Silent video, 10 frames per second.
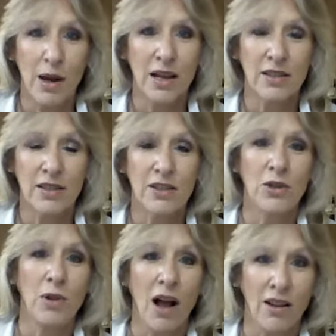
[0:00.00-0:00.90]
person who
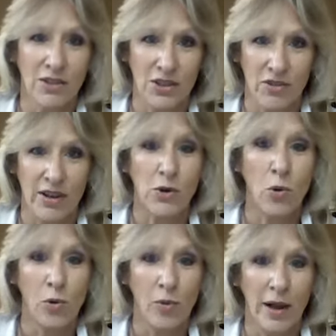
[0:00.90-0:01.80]
will answer it
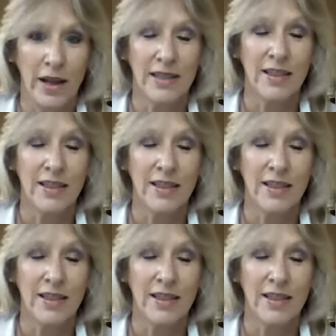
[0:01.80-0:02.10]
always.